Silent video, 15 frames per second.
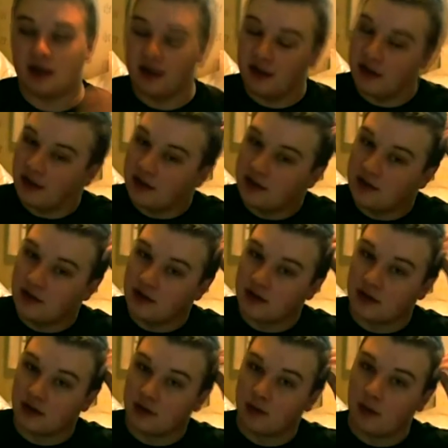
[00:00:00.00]
and doing the
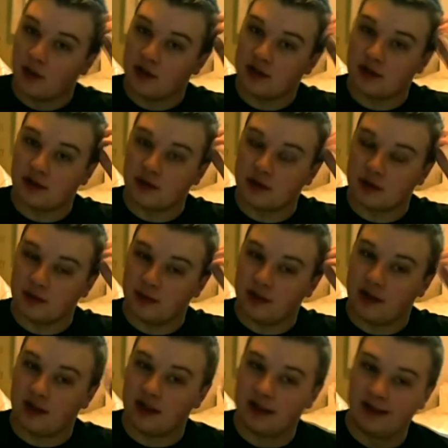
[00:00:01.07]
tournament, which of course will
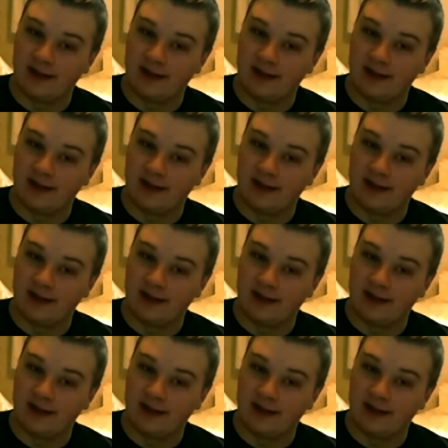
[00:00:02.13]
be